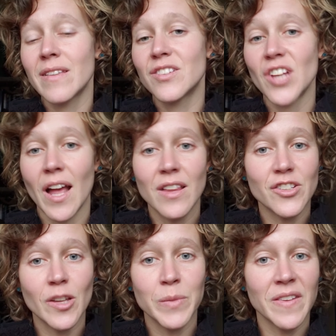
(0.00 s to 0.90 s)
challenge
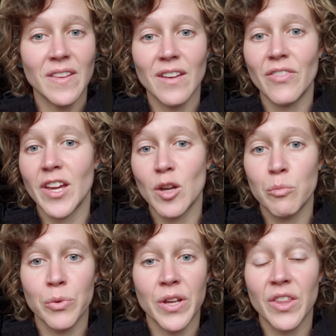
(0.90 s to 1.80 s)
them to see if they can
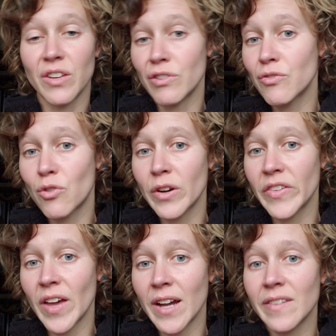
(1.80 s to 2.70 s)
breathe in for 4
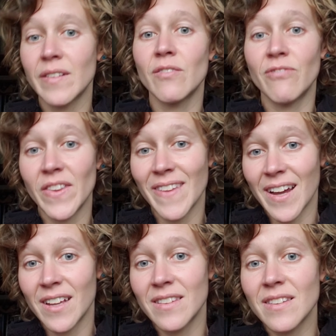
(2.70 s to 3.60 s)

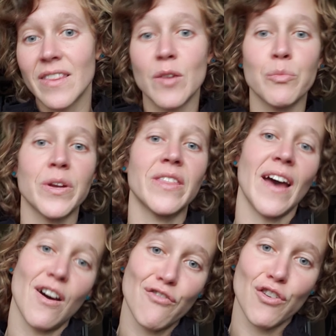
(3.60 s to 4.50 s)
seconds and then breathe
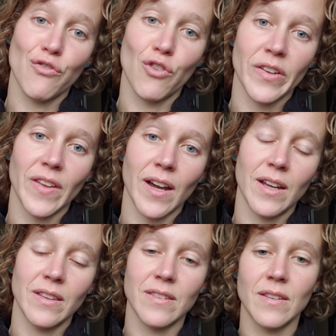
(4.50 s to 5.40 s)
out for 4
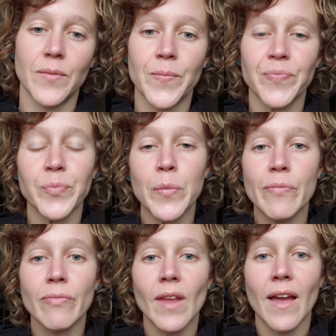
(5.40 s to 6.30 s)
seconds.
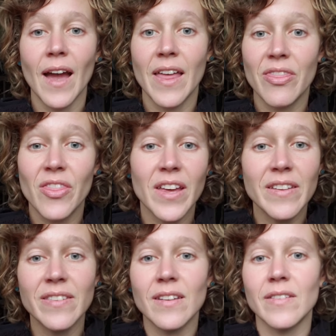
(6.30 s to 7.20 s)
And
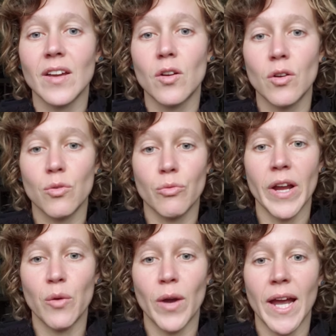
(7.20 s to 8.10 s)
this is a
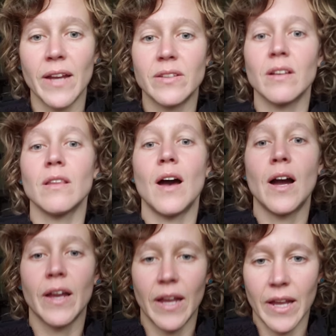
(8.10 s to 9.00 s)
great way to
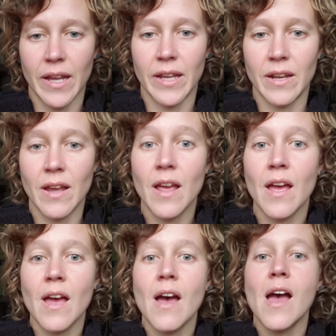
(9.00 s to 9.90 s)
lock in
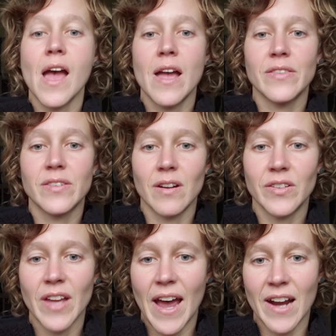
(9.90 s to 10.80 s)
and start
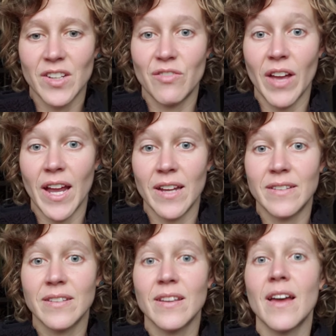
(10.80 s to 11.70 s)
to
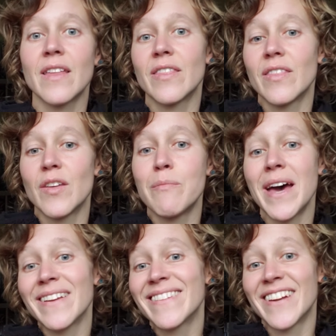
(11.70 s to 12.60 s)
activate the
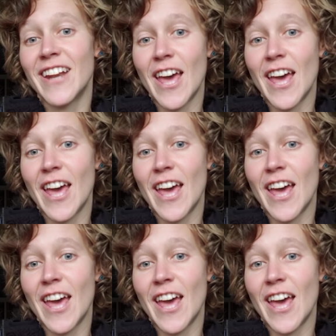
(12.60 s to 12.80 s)
medicine and